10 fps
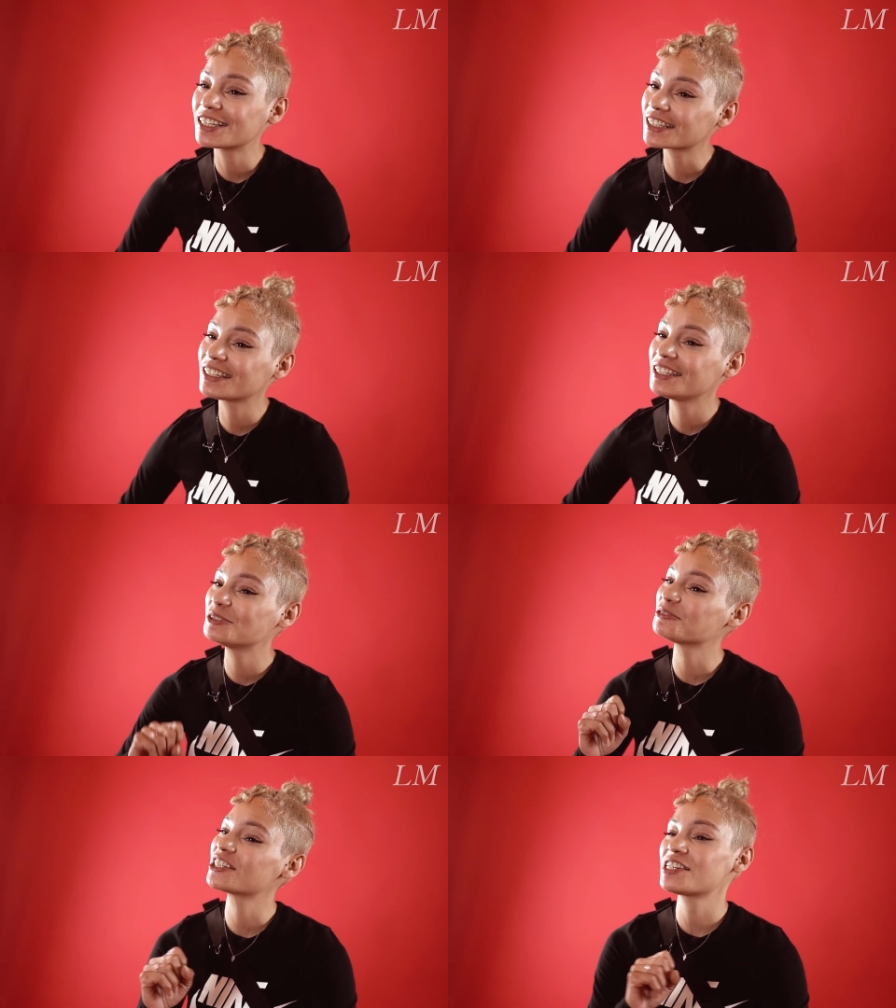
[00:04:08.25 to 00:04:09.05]

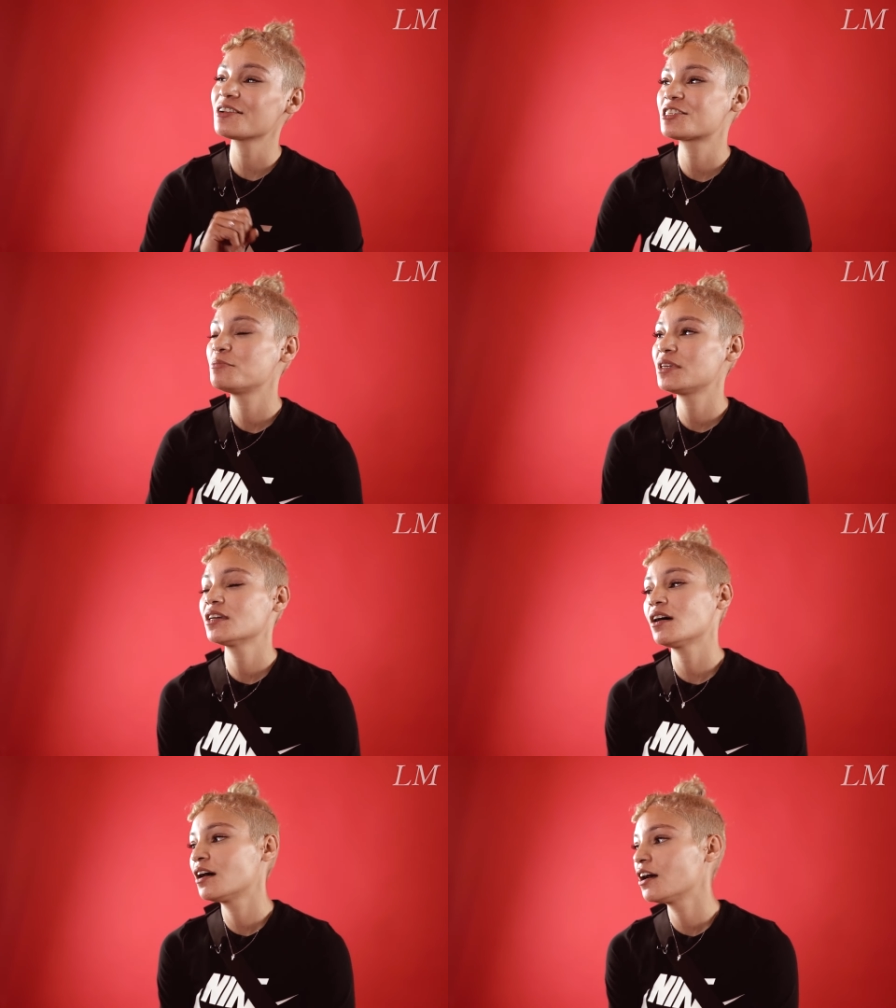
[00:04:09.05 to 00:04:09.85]
Cudi reached out to me,
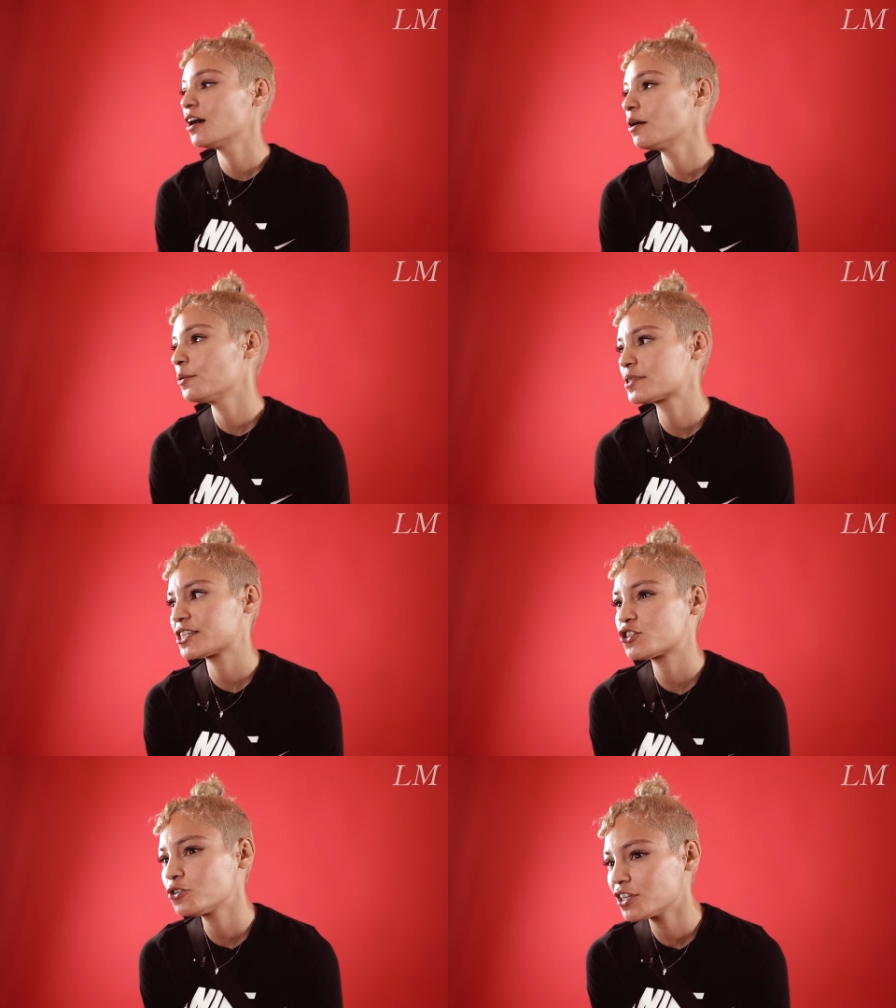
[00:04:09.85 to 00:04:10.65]
uh, was
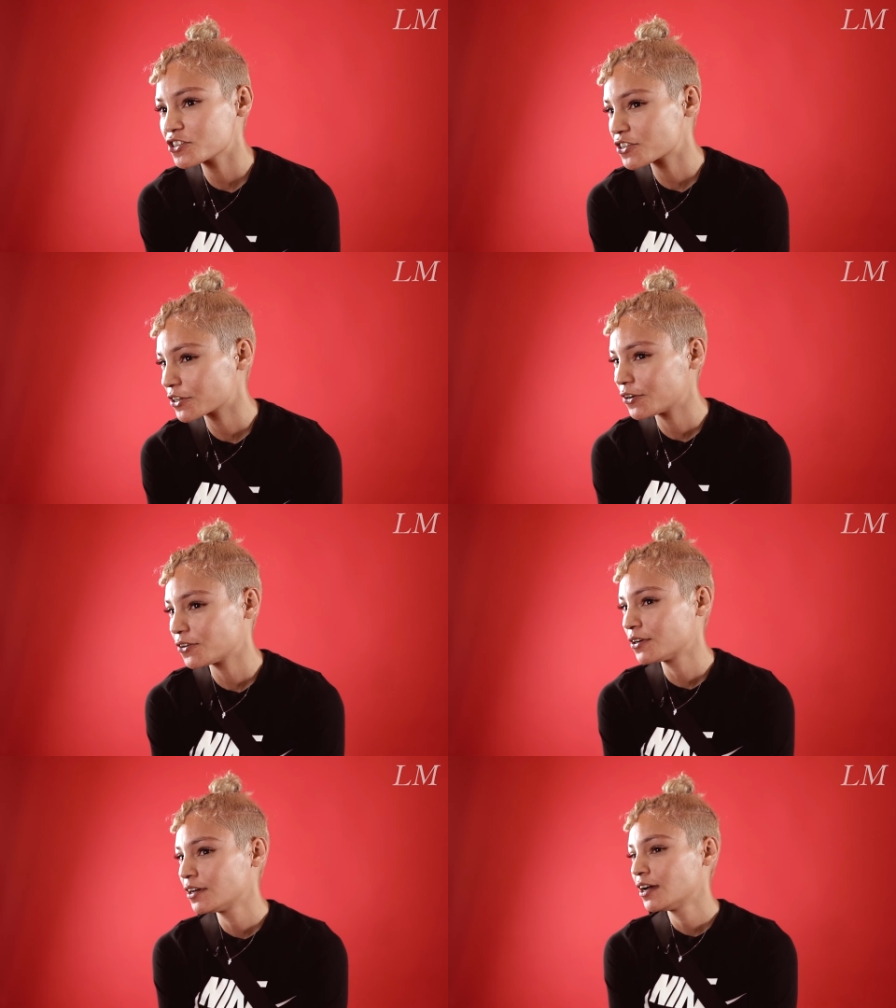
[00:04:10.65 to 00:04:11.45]
it, two years
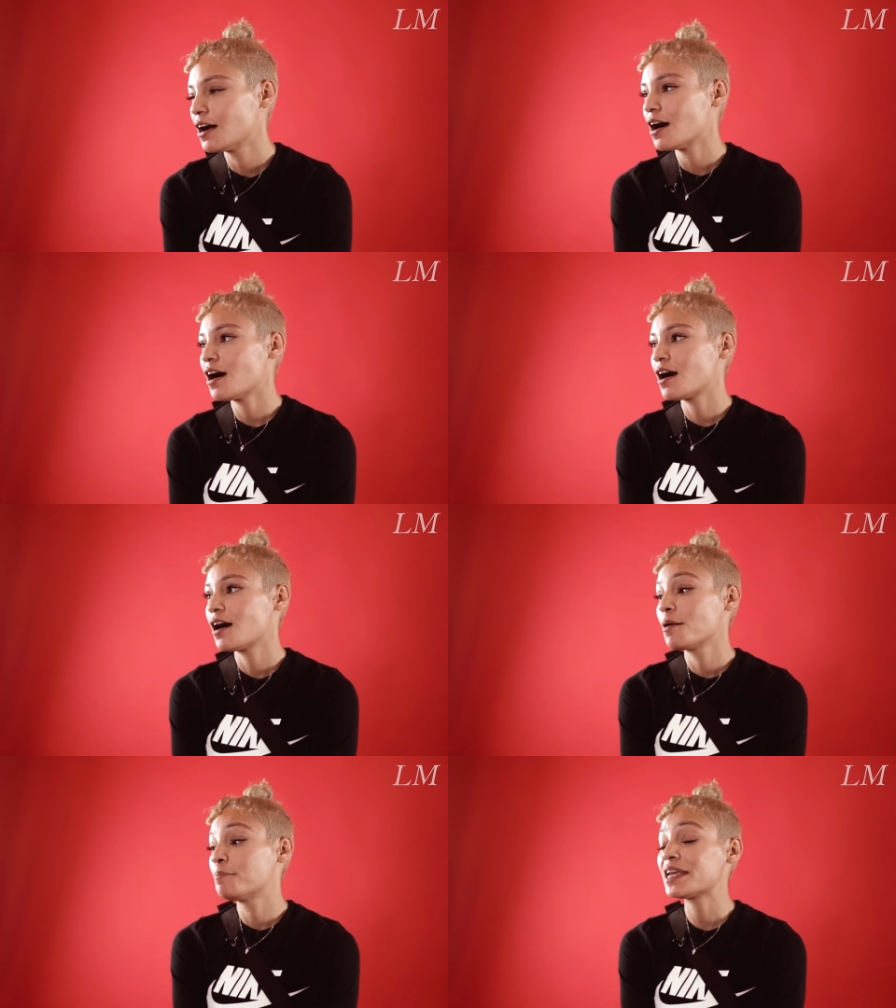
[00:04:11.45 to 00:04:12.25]
ago
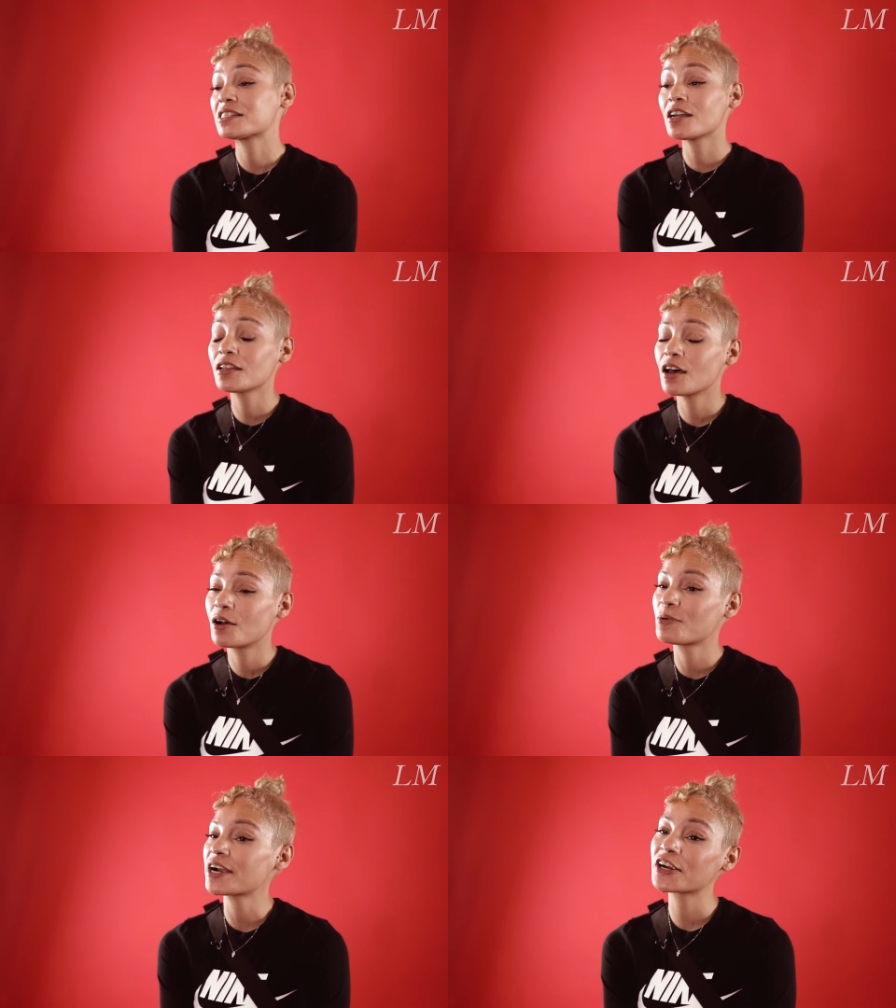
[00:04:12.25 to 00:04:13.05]
uh, based on
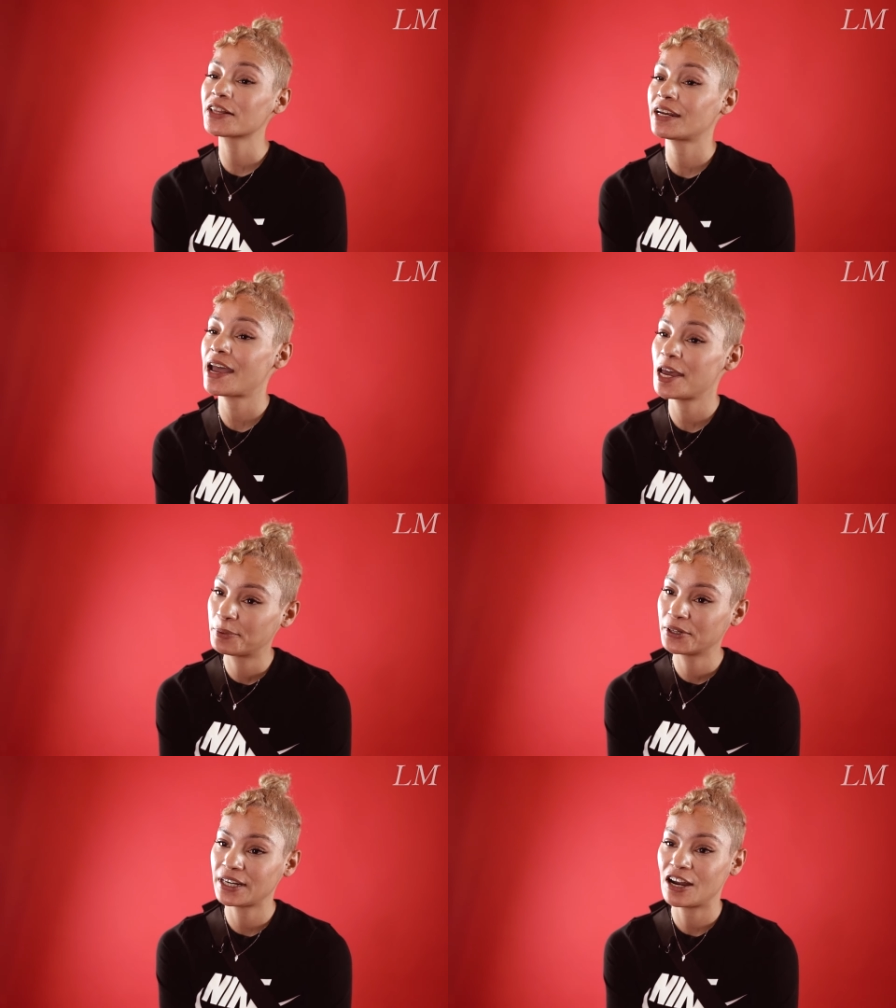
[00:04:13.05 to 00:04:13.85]
a record that I had
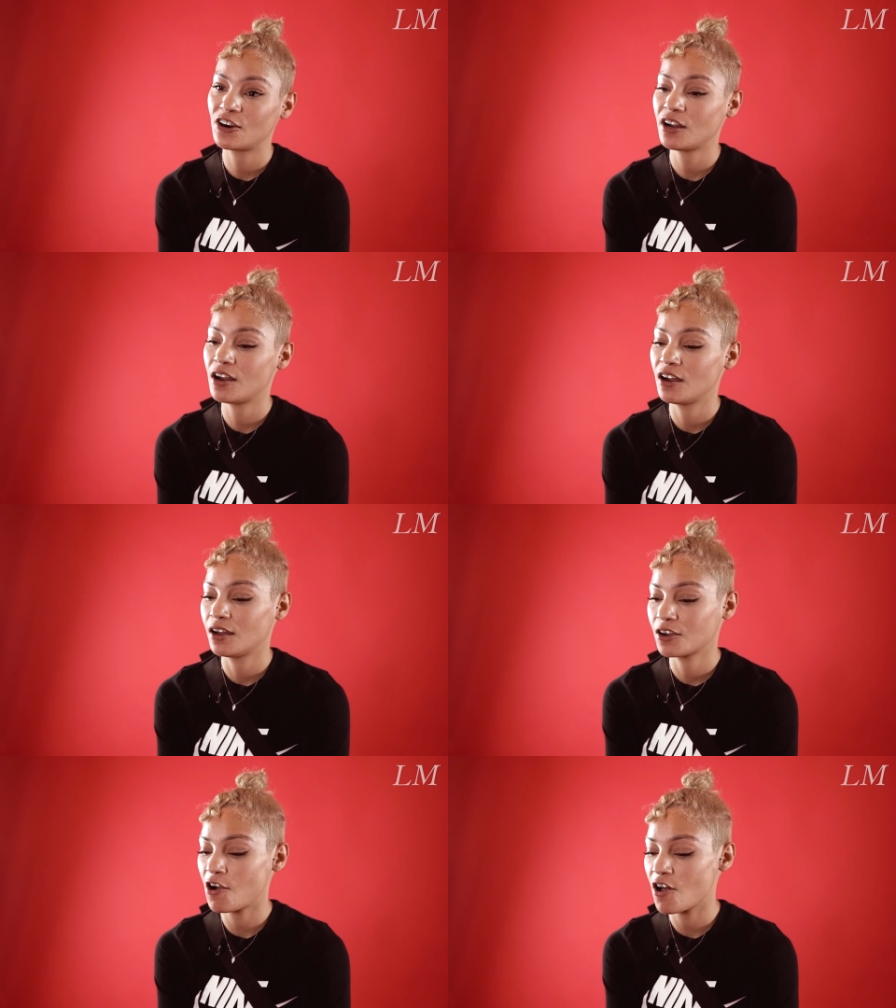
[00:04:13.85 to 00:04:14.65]
put out
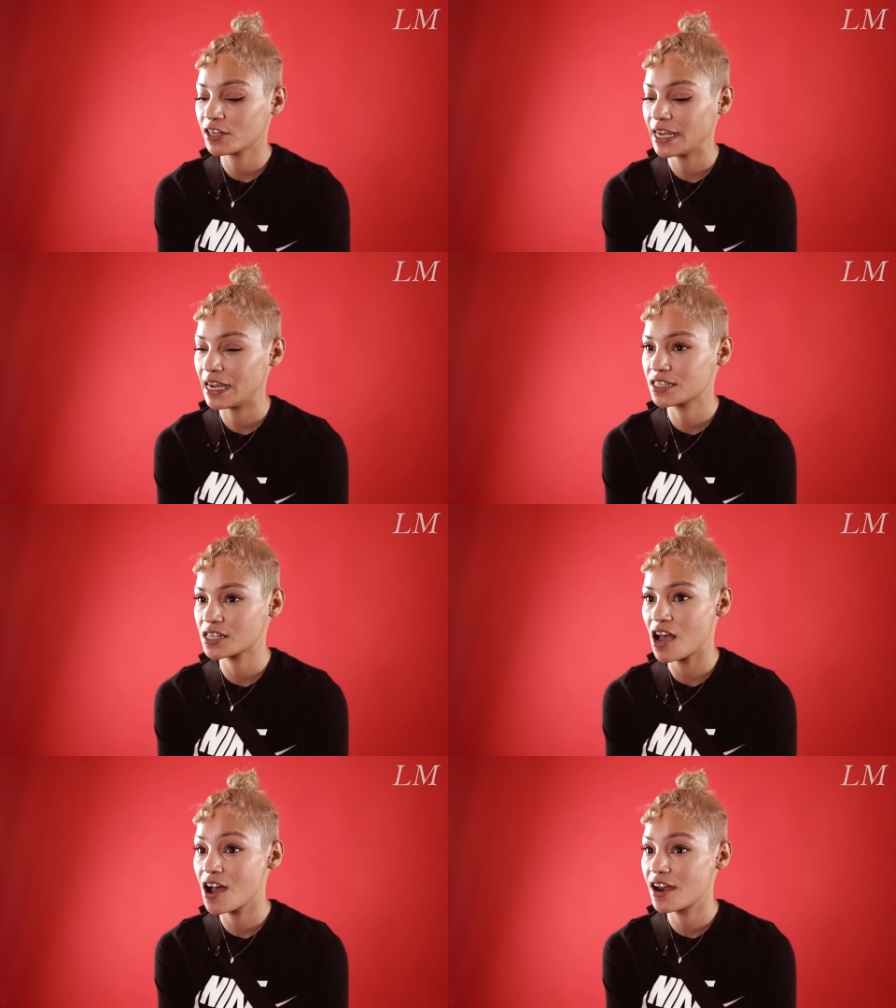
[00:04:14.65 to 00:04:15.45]
uh, called Hands
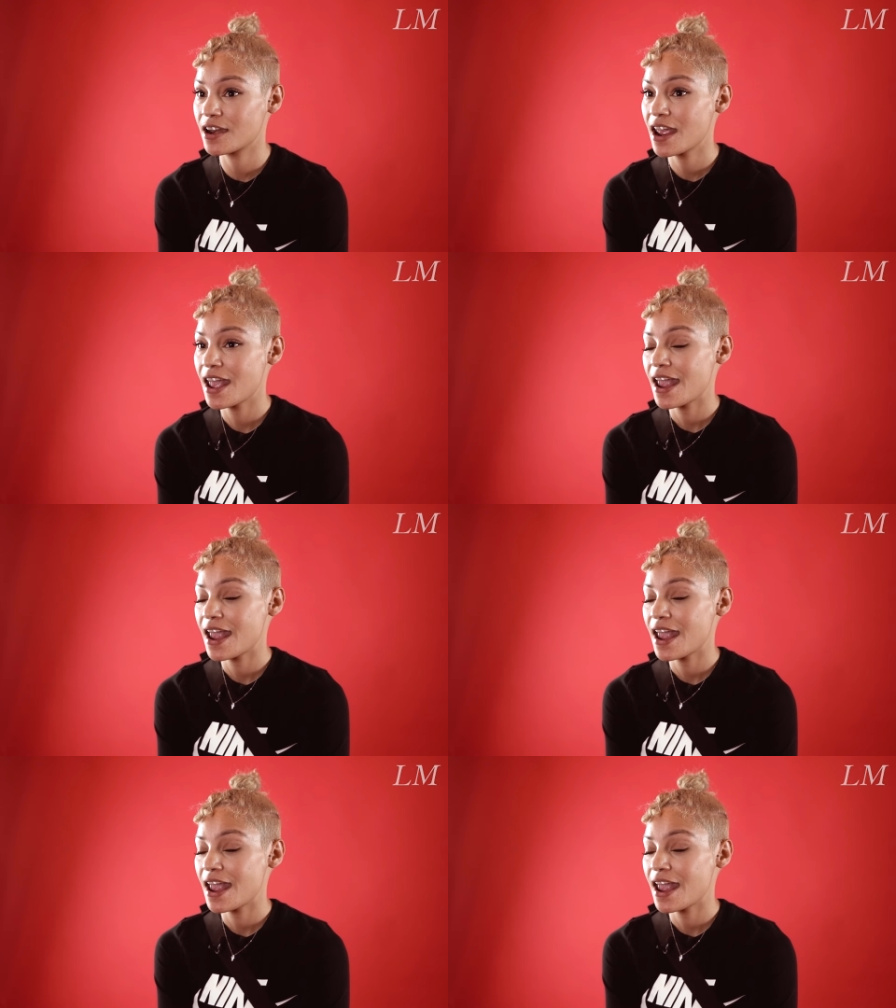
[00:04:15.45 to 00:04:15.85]
On.